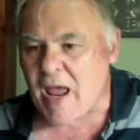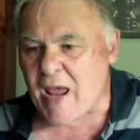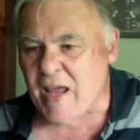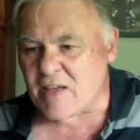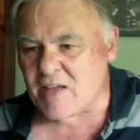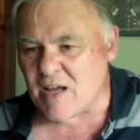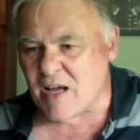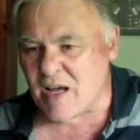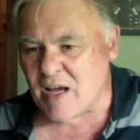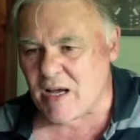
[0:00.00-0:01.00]
and
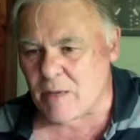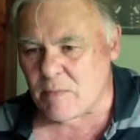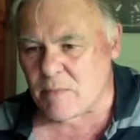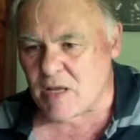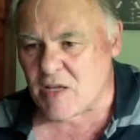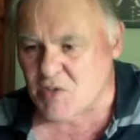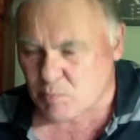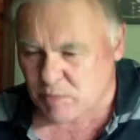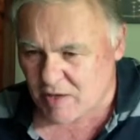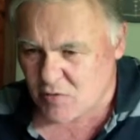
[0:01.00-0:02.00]
just
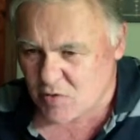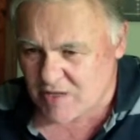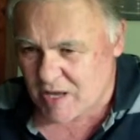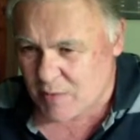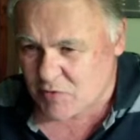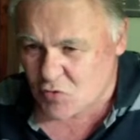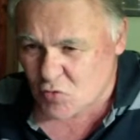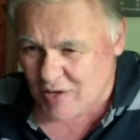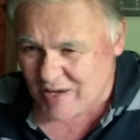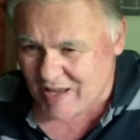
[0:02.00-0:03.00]
play through the games and
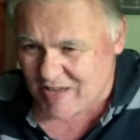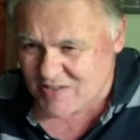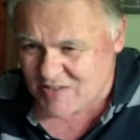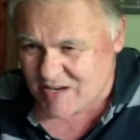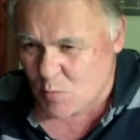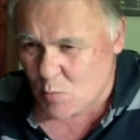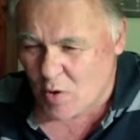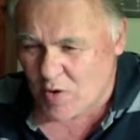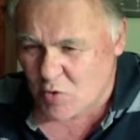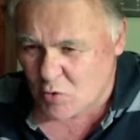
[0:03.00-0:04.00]
try to understand
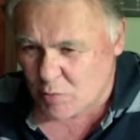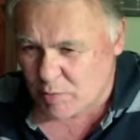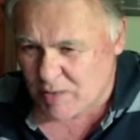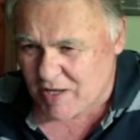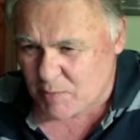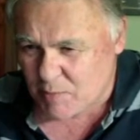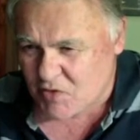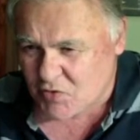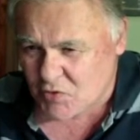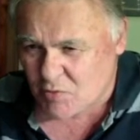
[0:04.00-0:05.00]
why the good players make
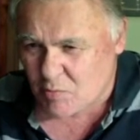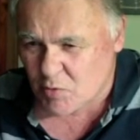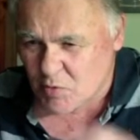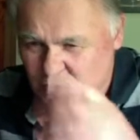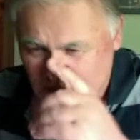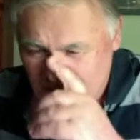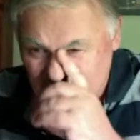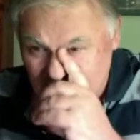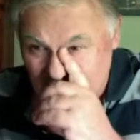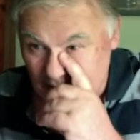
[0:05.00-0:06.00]
certain moves. Okay,